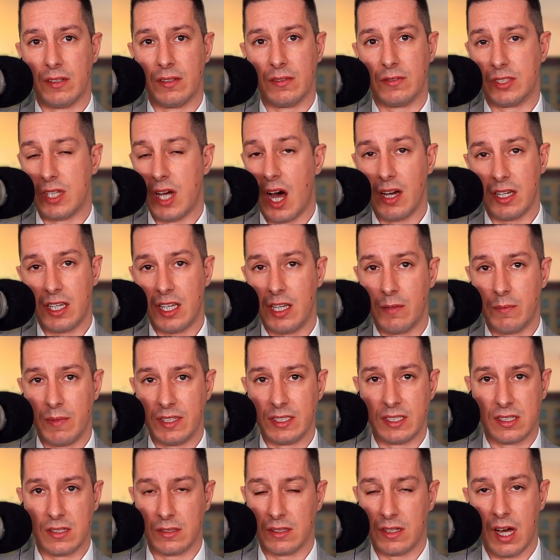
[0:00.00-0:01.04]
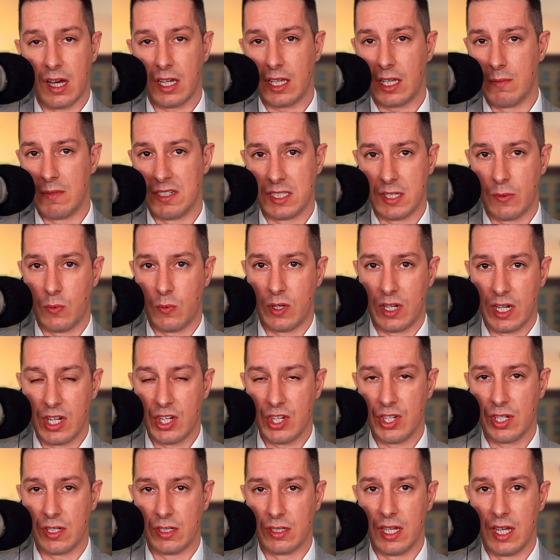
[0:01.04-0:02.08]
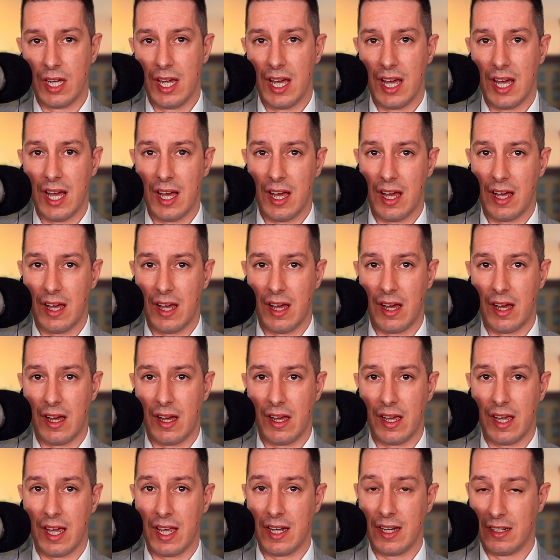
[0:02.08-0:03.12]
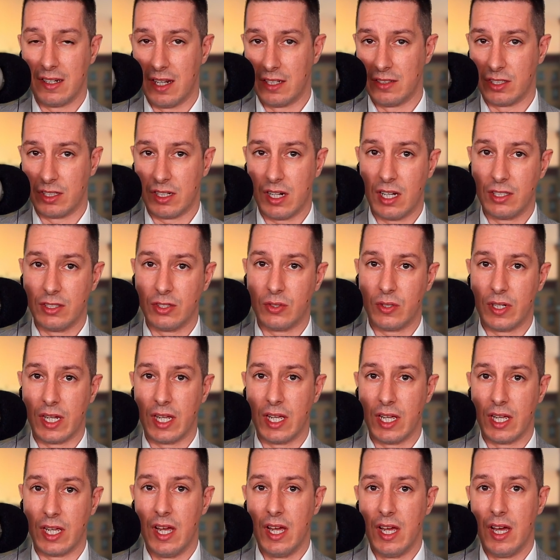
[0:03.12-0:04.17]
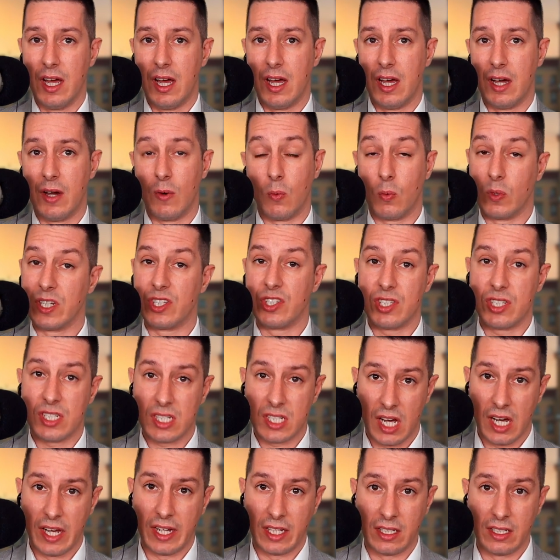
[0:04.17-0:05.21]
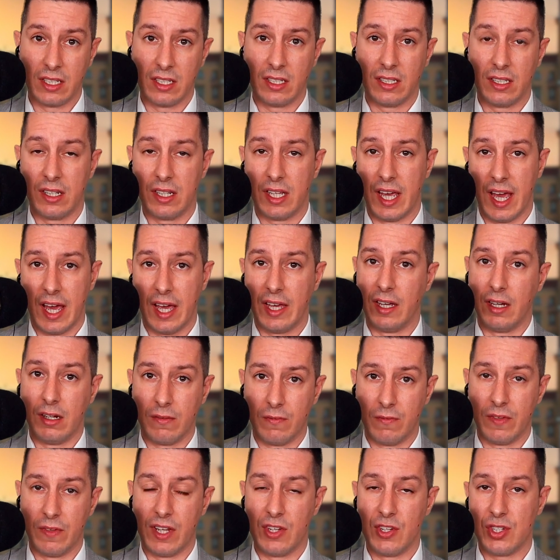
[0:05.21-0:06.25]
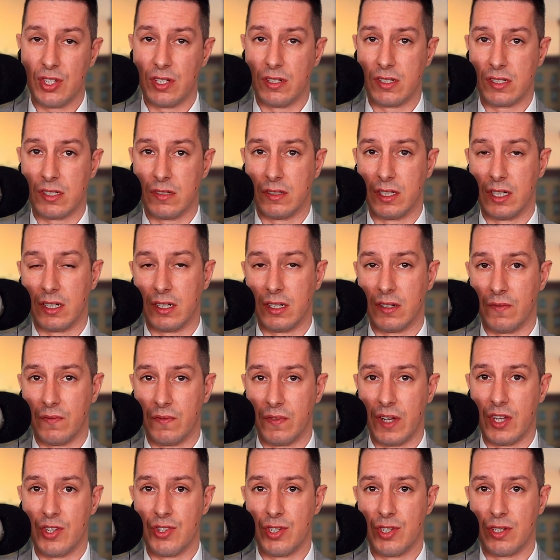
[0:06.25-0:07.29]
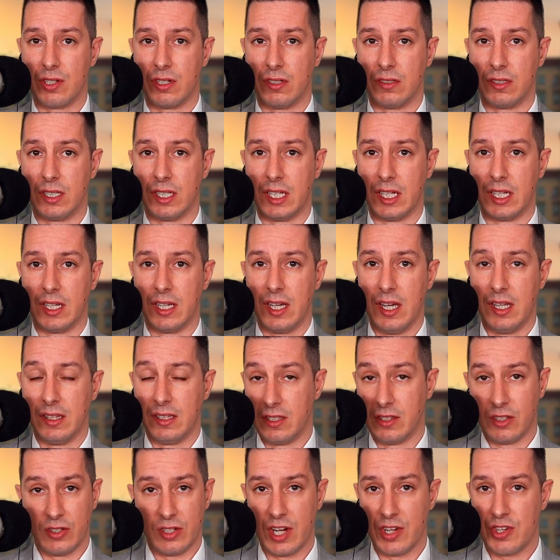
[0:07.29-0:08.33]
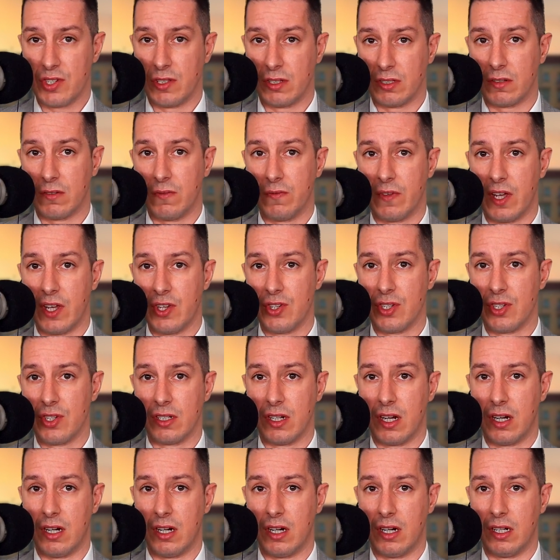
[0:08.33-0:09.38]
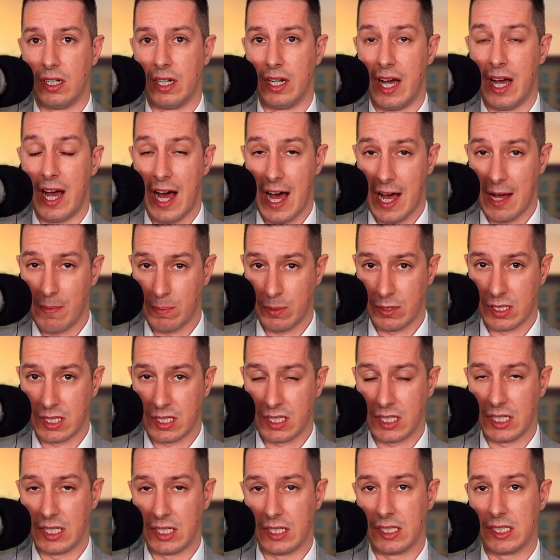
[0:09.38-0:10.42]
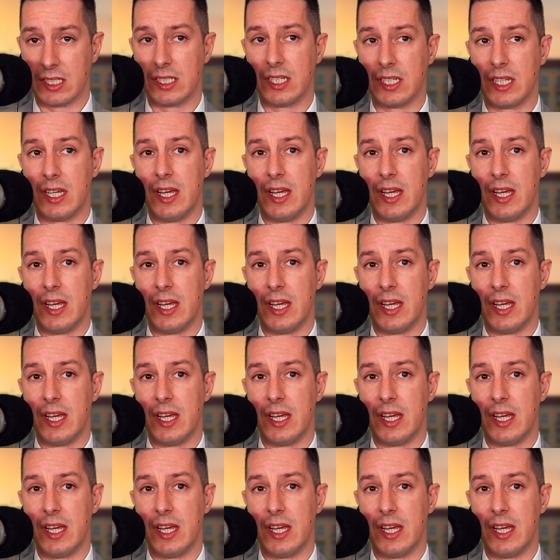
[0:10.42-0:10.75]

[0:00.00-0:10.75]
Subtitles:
documents, so documents that were issued in another country, which signed the Hague Convention, so the convention on the International Convention on Apostilles.